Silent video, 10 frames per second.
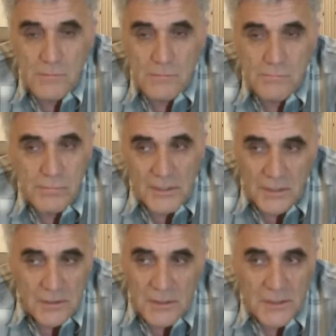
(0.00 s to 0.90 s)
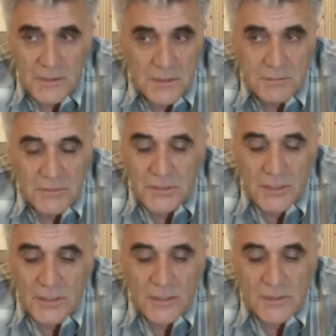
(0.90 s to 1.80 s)
But here it is
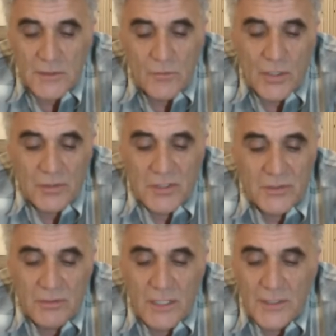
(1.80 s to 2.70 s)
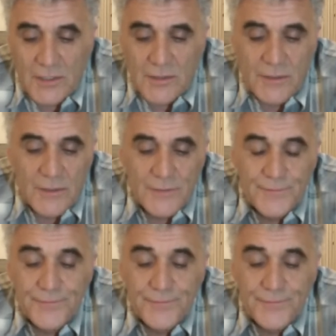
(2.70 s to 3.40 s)
material they want to get together, you know.